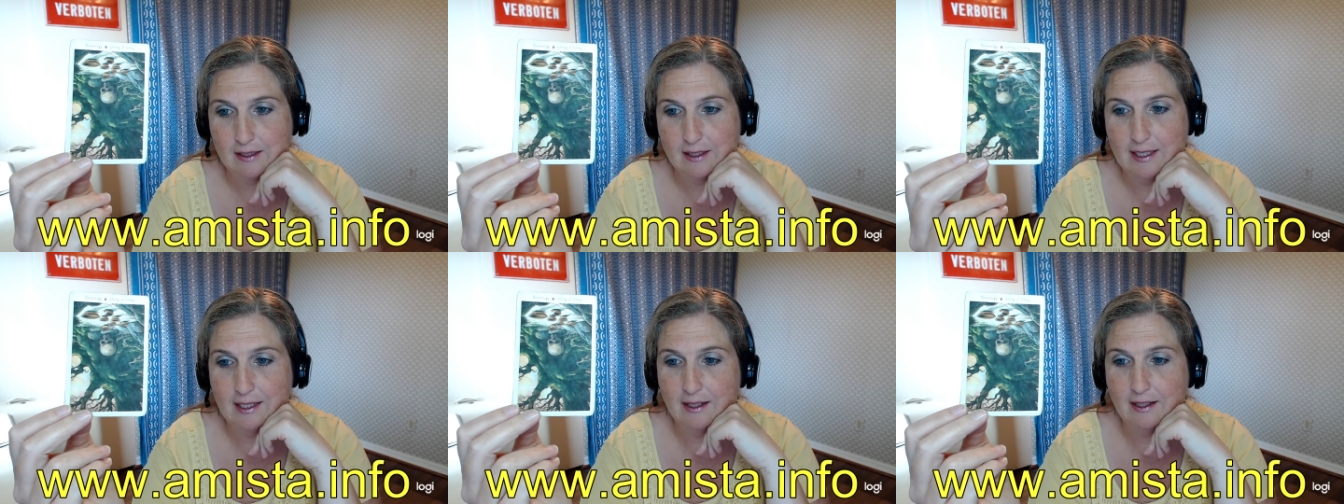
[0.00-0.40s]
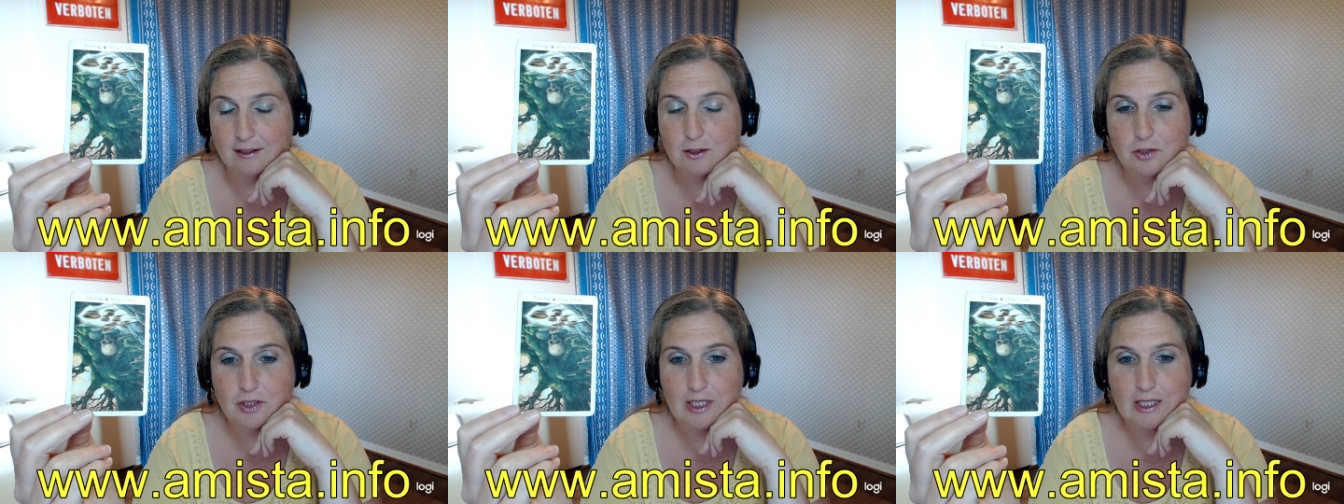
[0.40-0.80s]
and
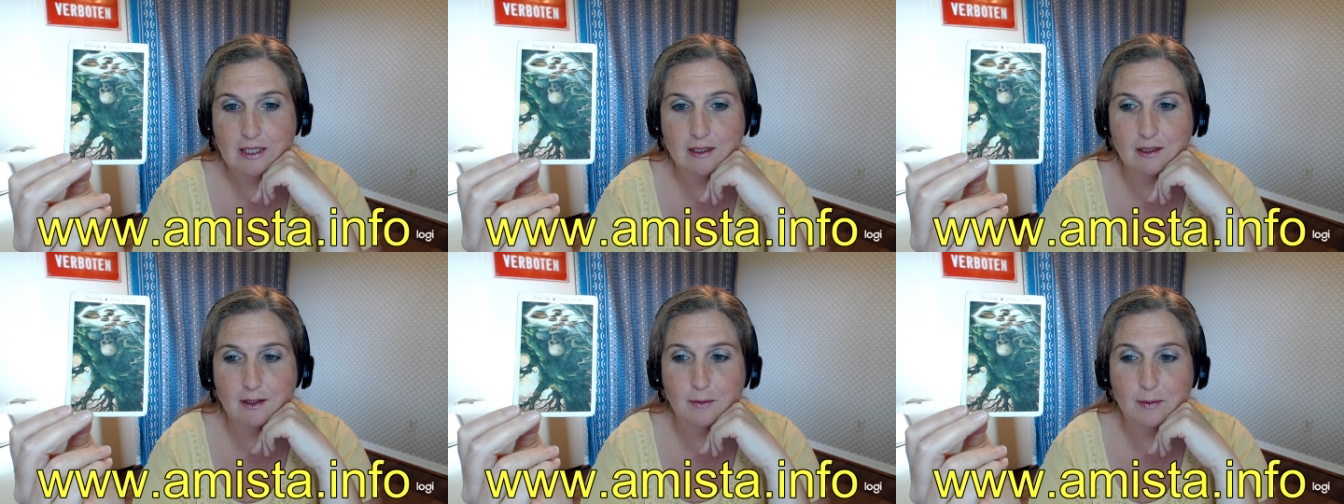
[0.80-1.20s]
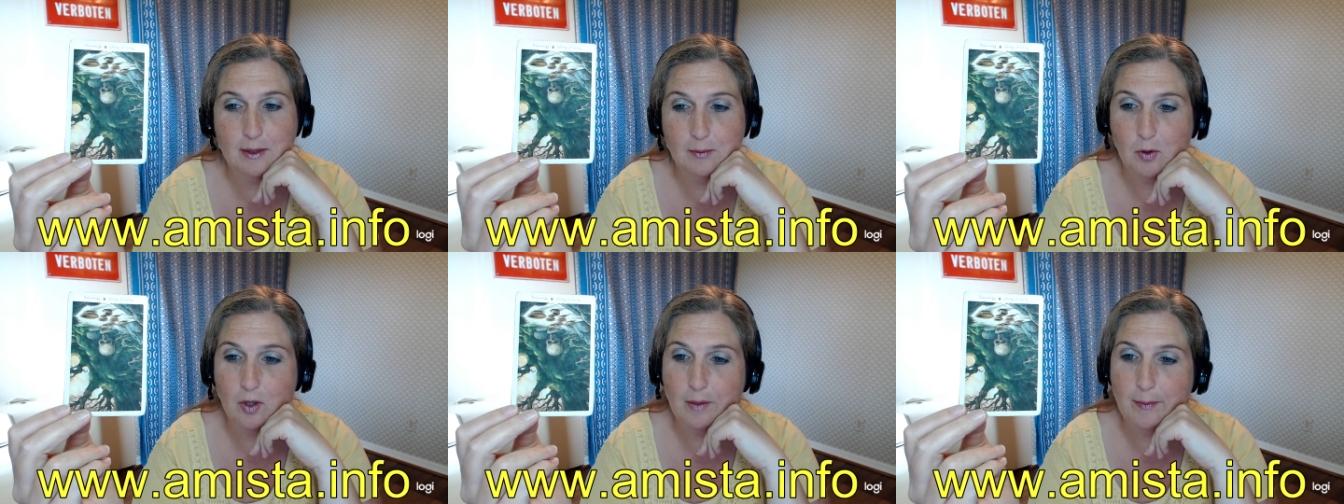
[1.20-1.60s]
understand a little bit
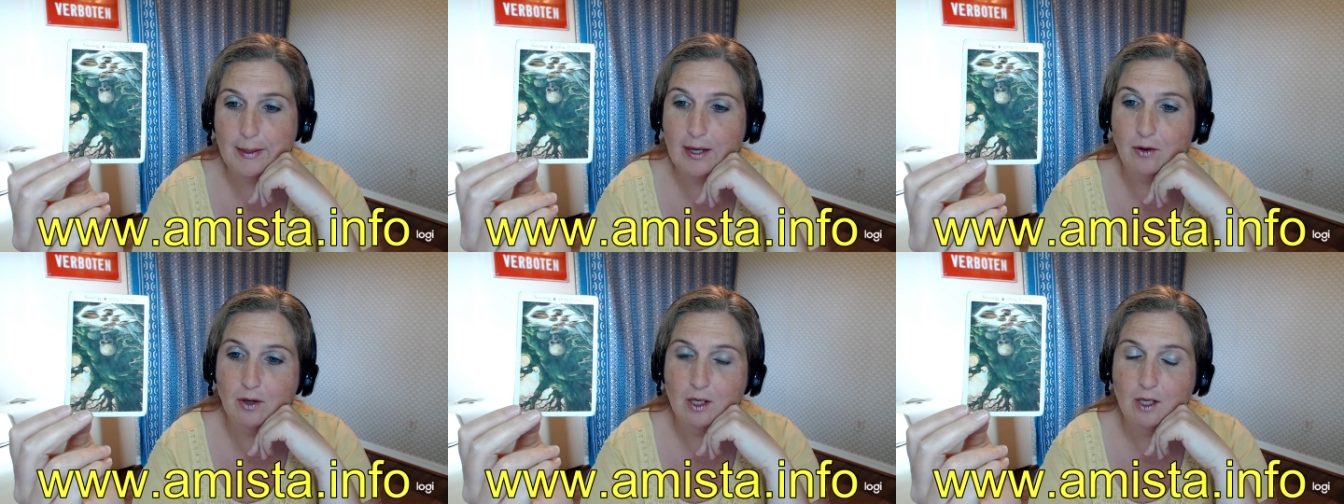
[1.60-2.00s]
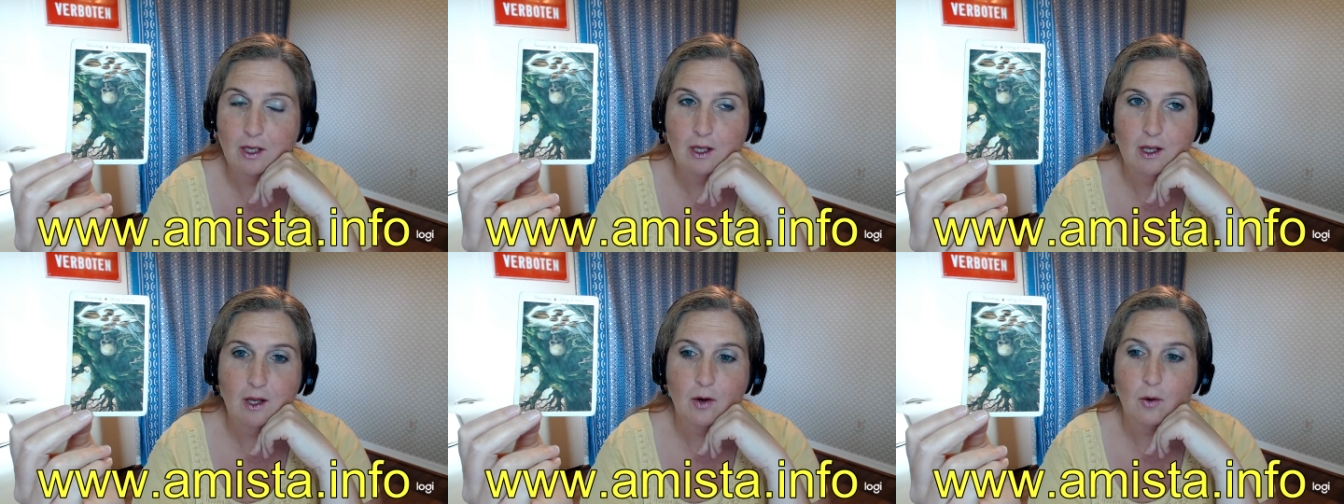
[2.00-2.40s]
more about
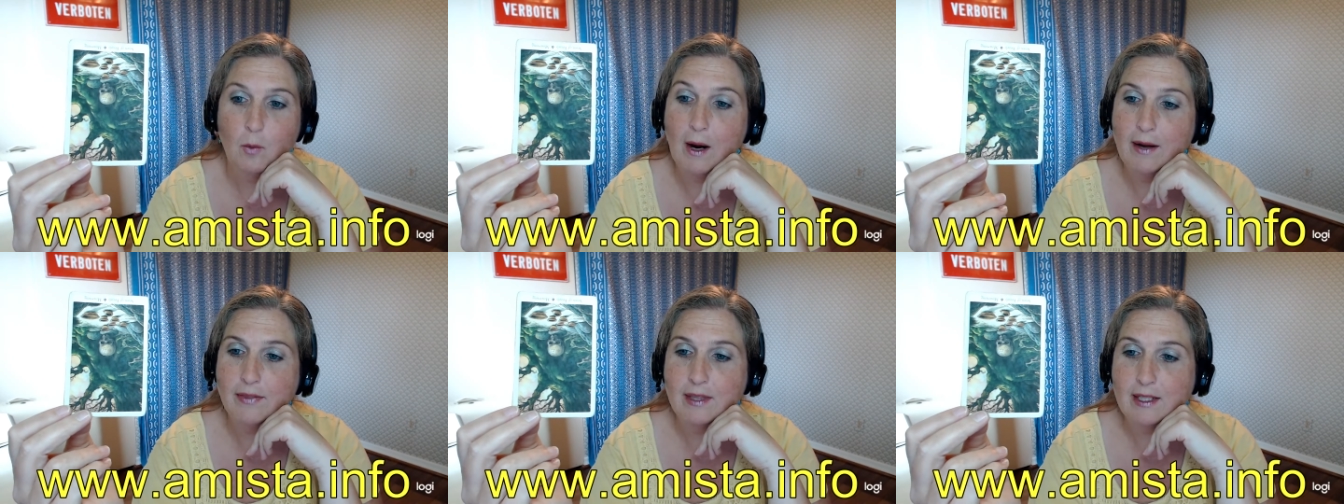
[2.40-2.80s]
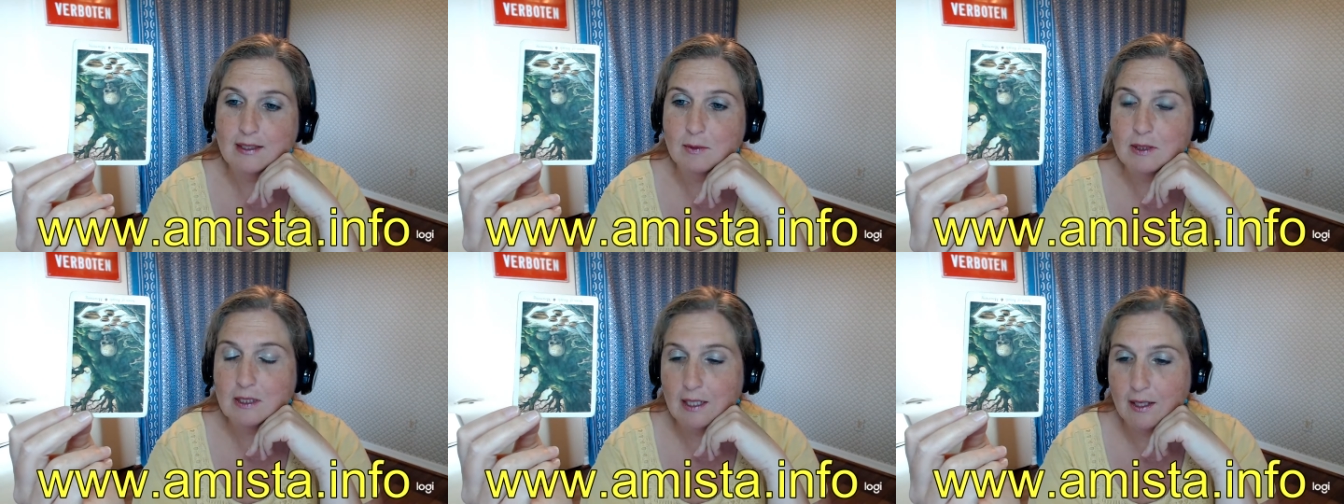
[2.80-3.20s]
why things
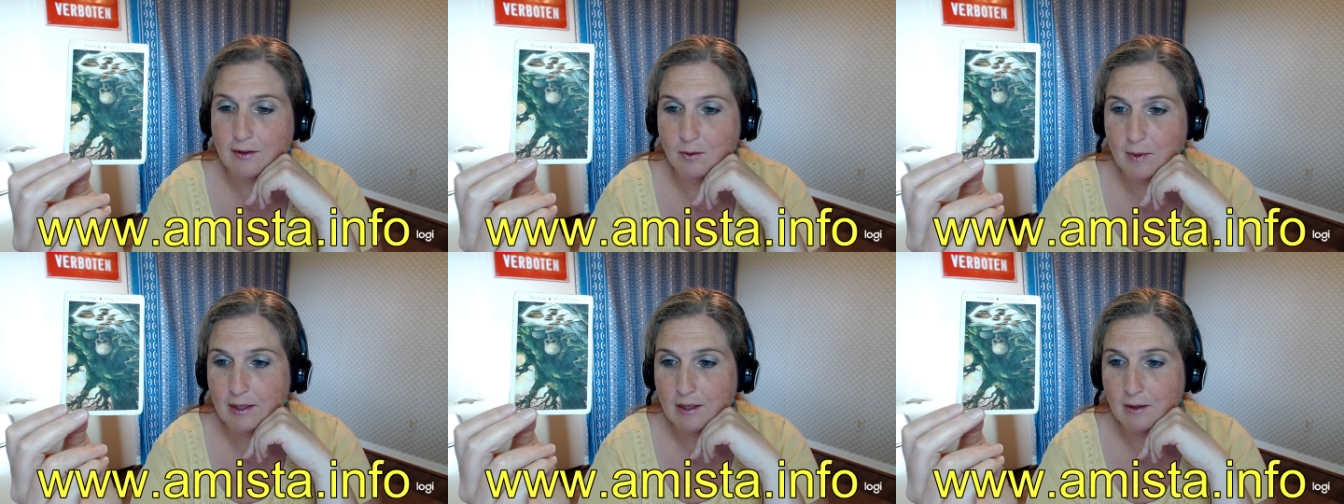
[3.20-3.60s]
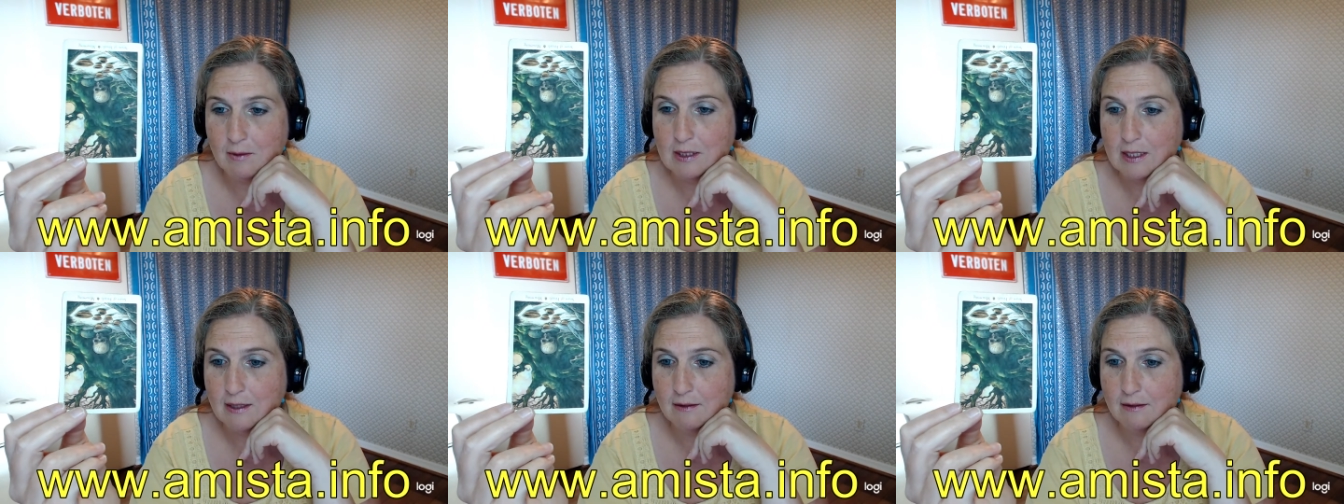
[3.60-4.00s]
went down the way they
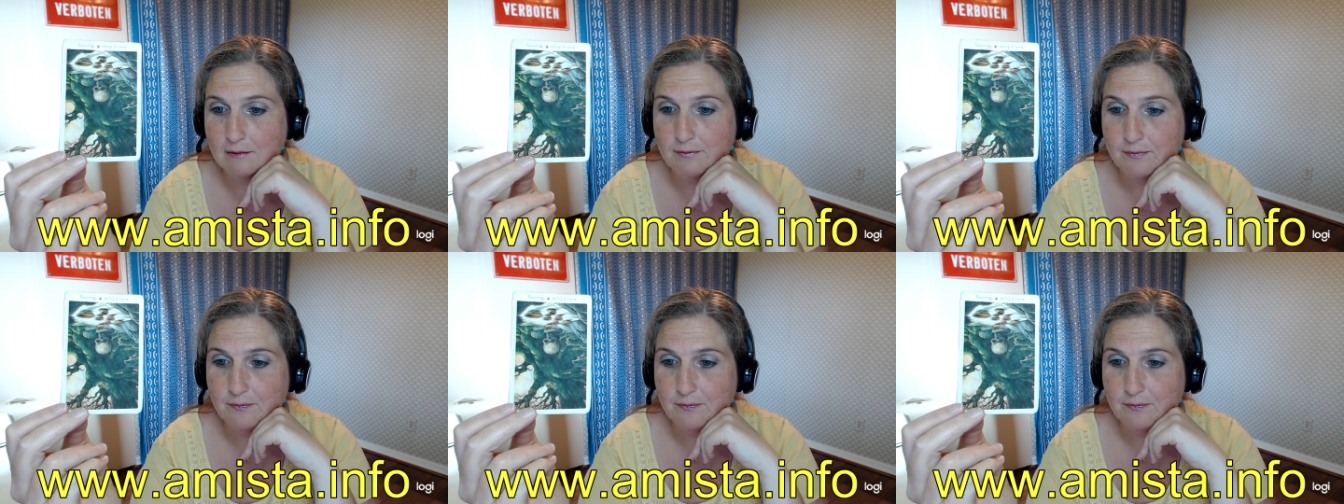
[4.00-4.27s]
went down.